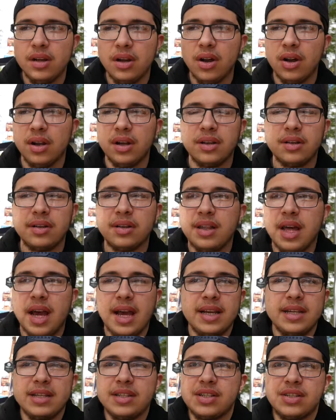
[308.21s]
Like,
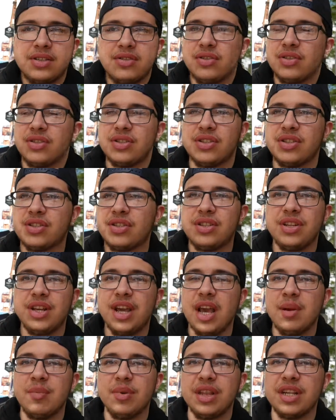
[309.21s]
that is just
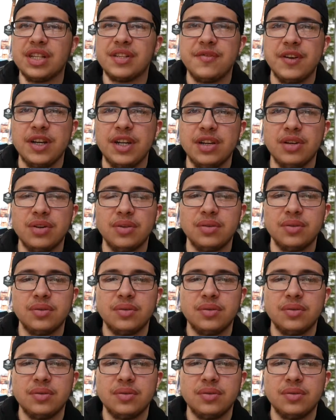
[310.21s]
the aim of this video.